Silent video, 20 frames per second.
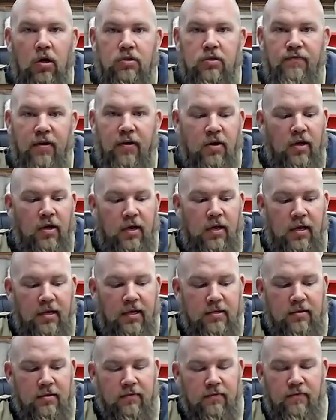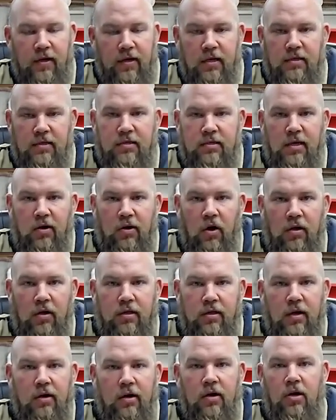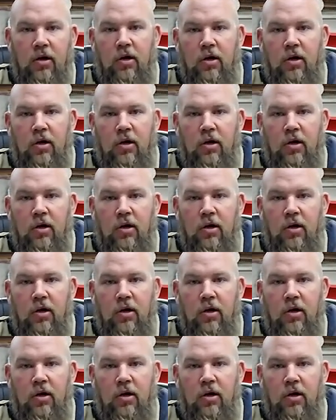It's very adhesive. It can stick on there.